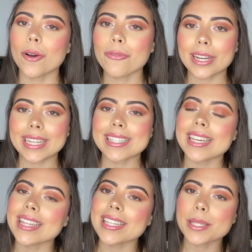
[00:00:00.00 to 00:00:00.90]
forget to
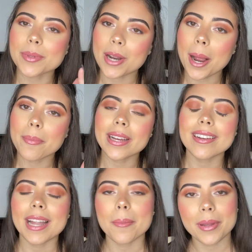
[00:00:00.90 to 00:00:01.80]
hit that subscribe
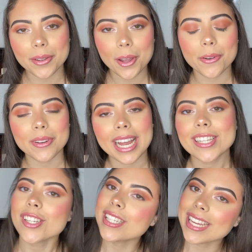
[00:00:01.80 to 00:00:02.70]
button and bell
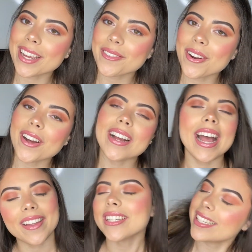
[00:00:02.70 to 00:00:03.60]
notification to get rung
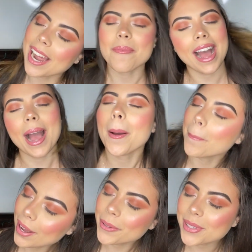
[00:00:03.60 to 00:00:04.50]
every time I
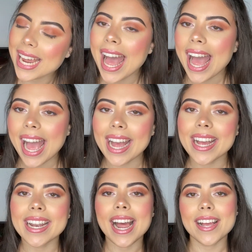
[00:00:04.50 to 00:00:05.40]
post.
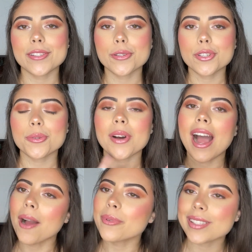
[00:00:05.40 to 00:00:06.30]
And as usual,
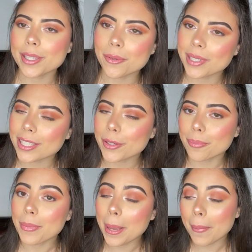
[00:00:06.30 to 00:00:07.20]
I will see you
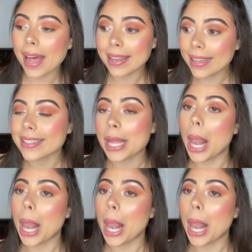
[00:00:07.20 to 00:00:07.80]
in my next